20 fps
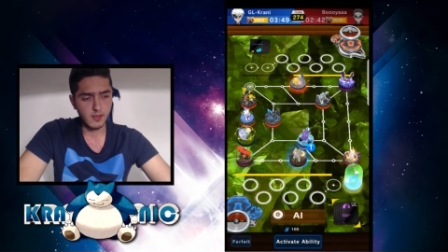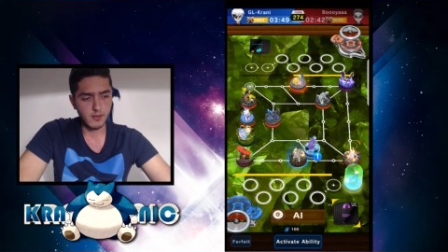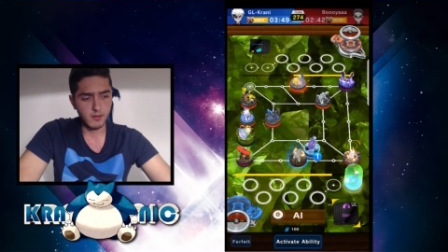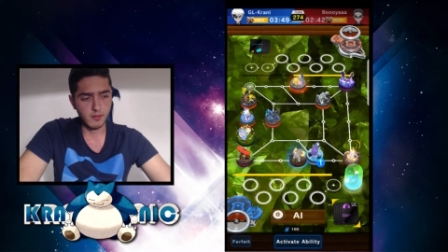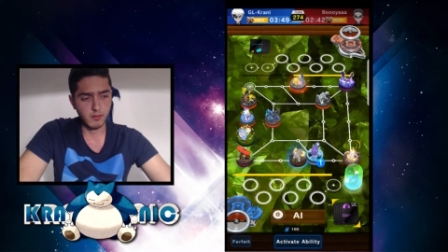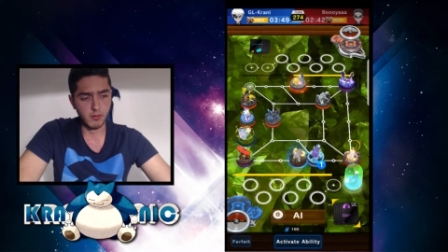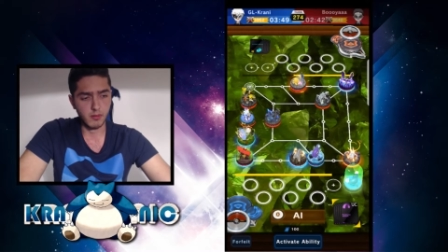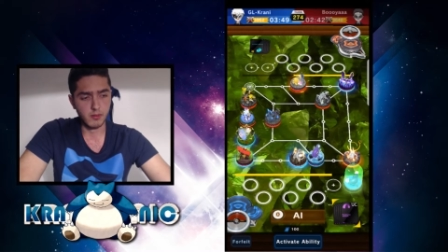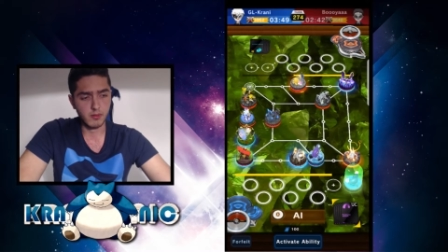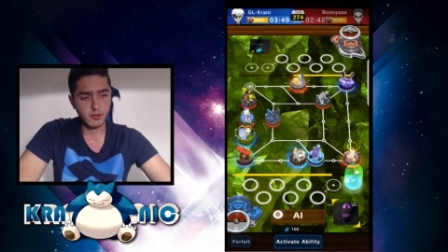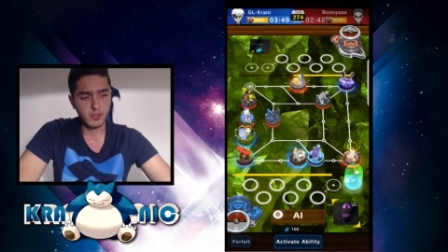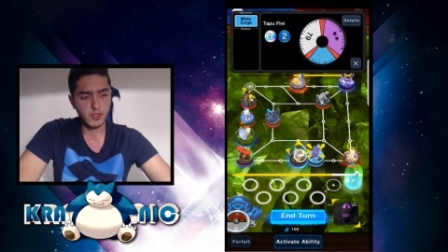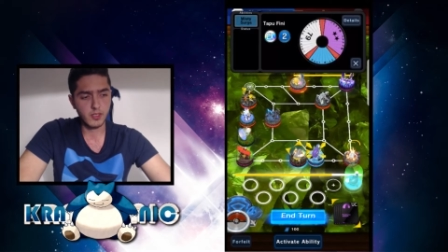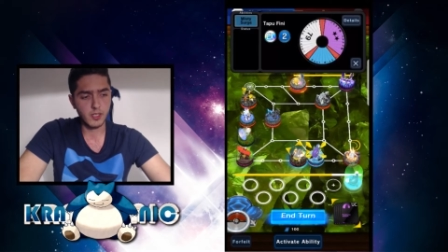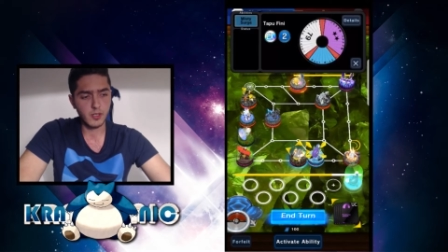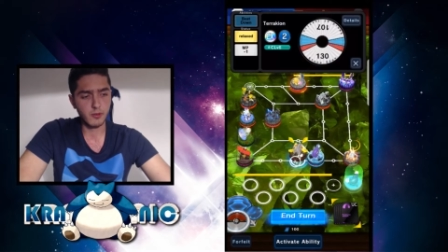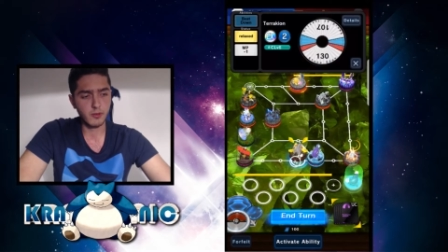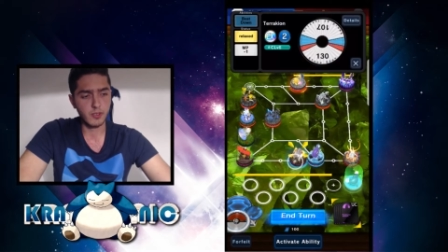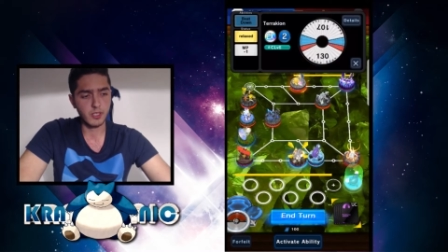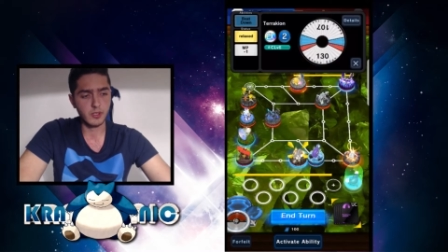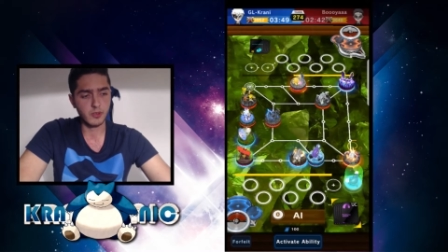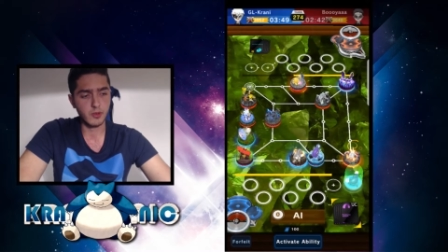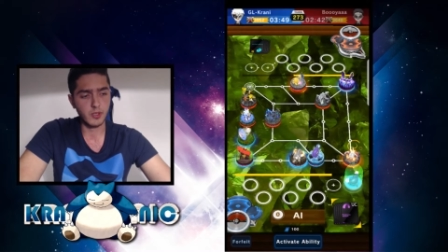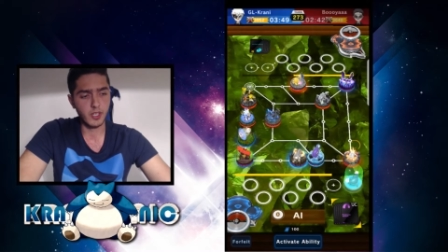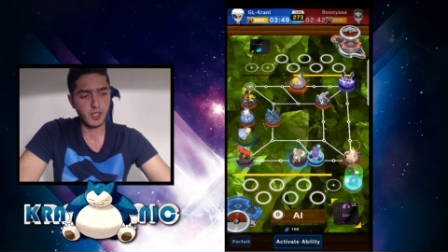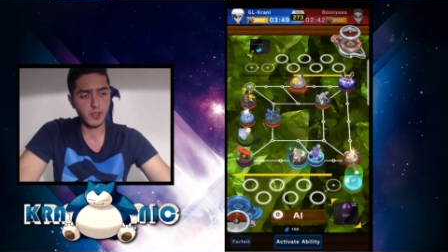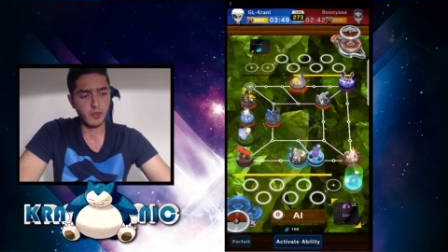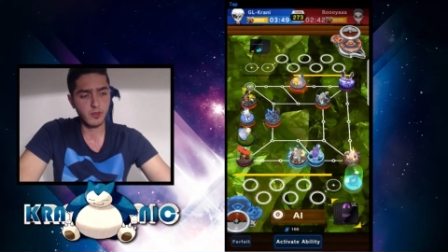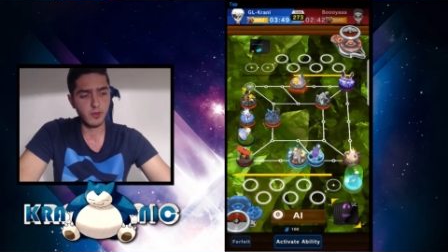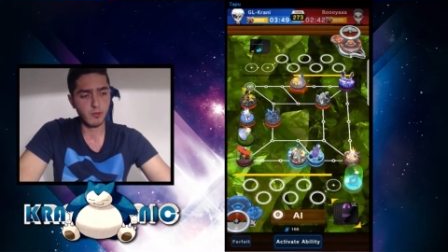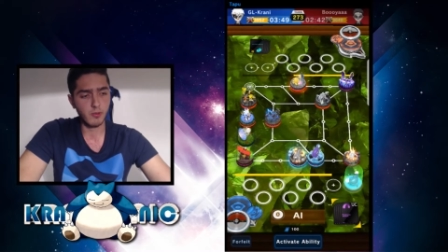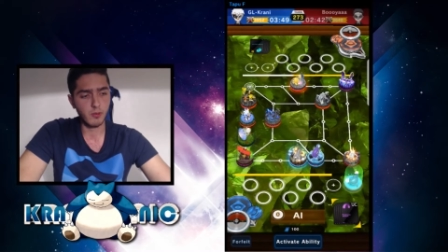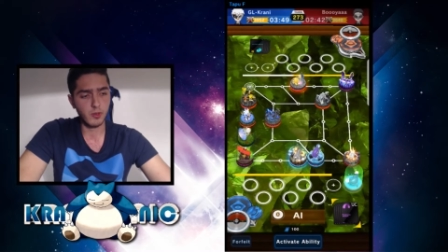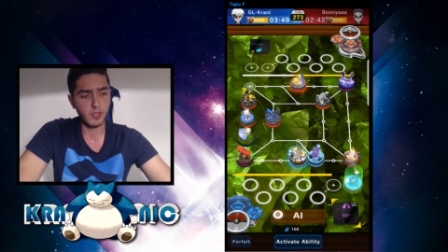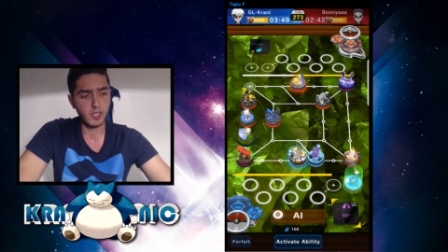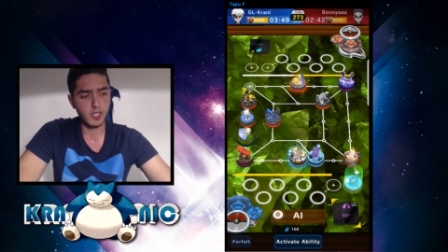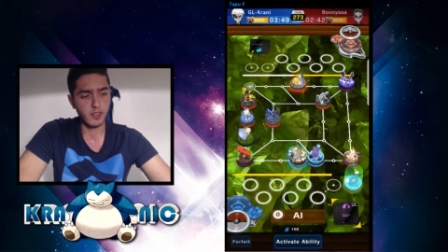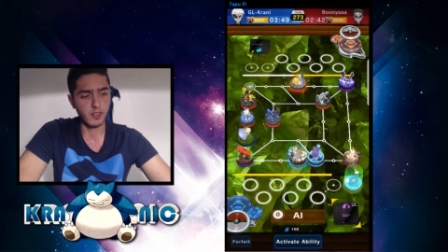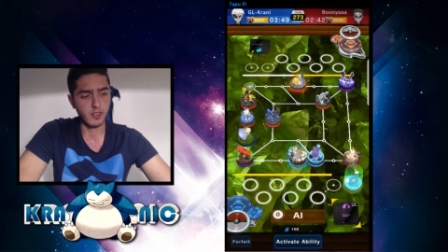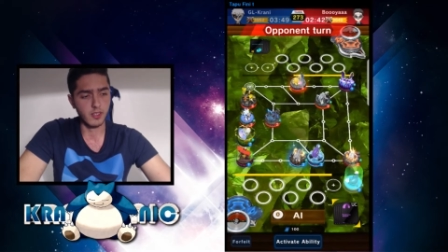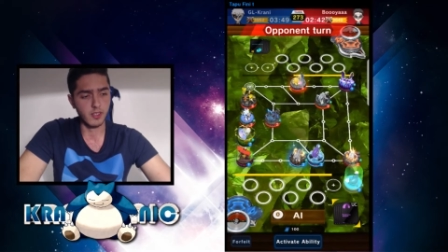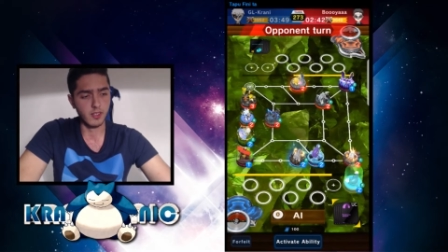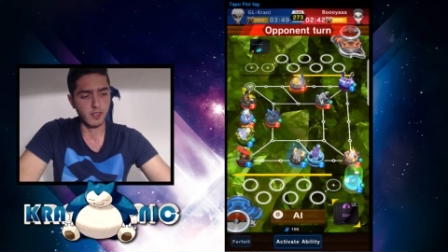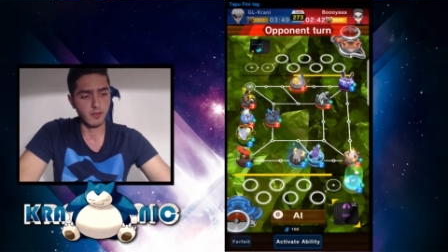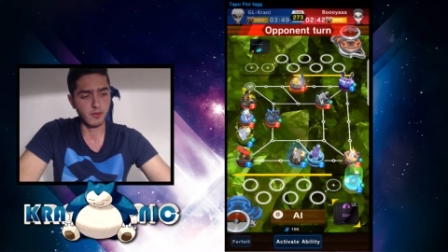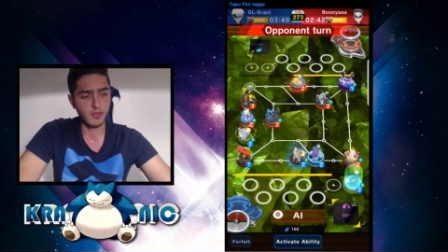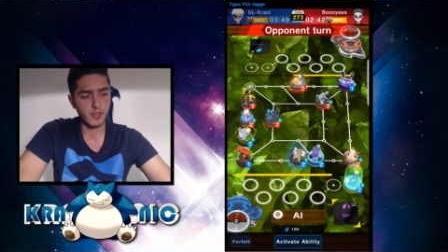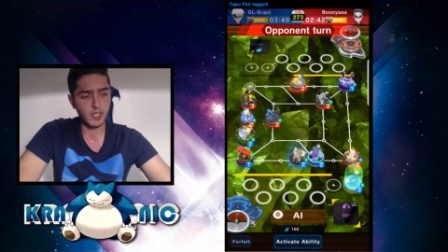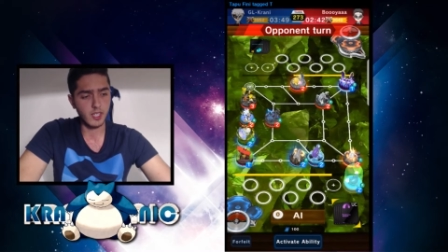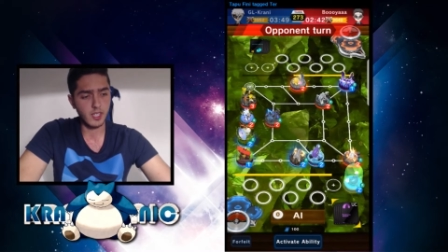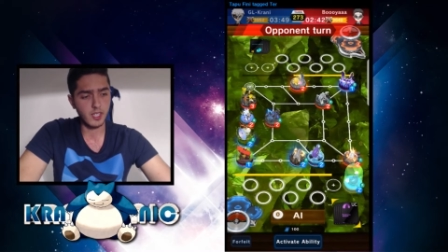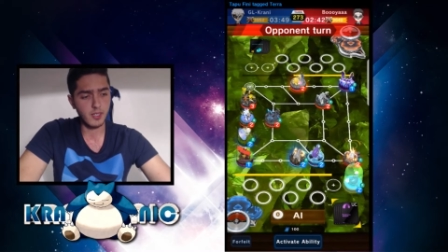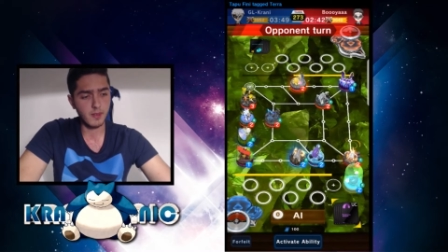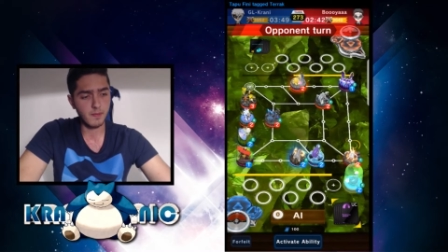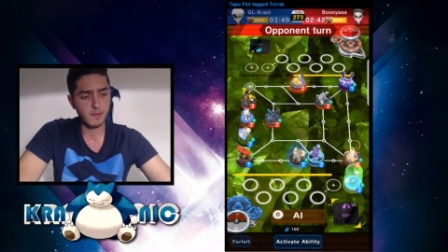I'm gonna retreat with uh, Finny